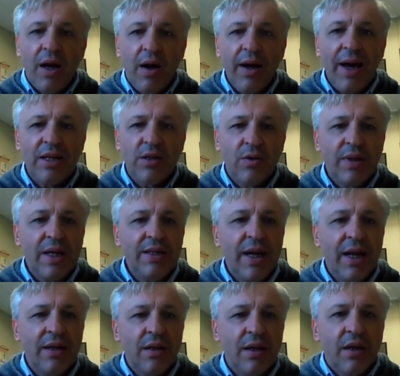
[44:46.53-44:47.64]
Okay, so that's
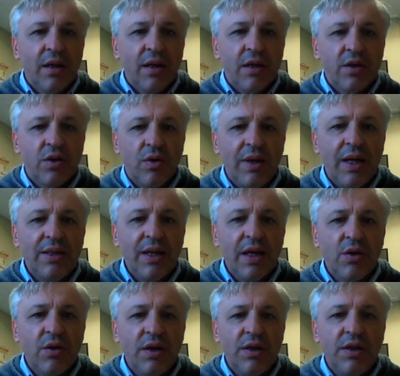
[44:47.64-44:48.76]
that. So let's
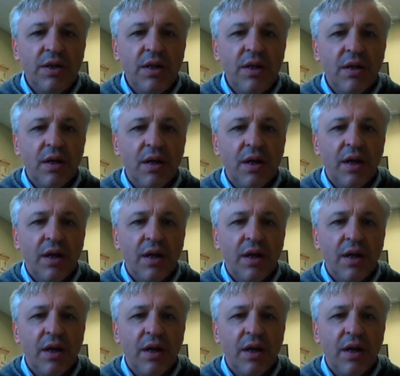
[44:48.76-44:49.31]
actually see